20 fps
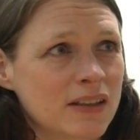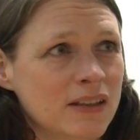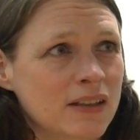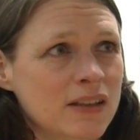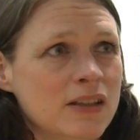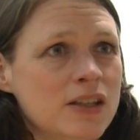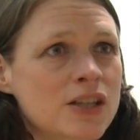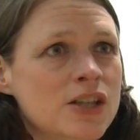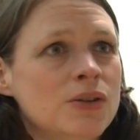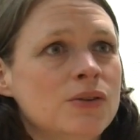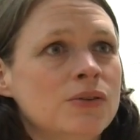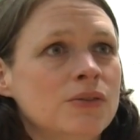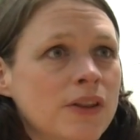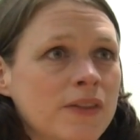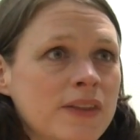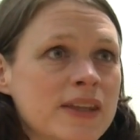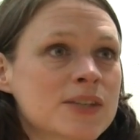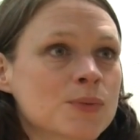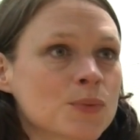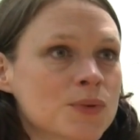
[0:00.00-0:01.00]
knew
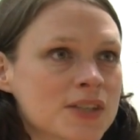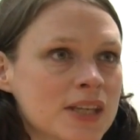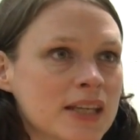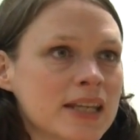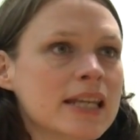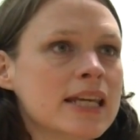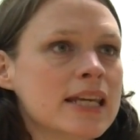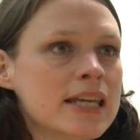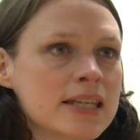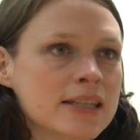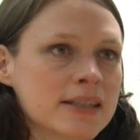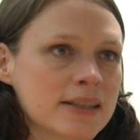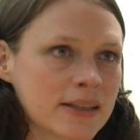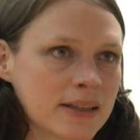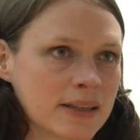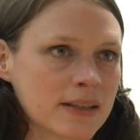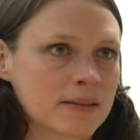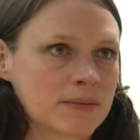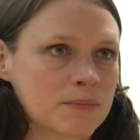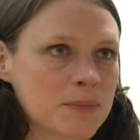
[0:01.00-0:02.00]
that this was a need
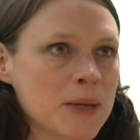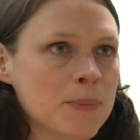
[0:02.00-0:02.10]
that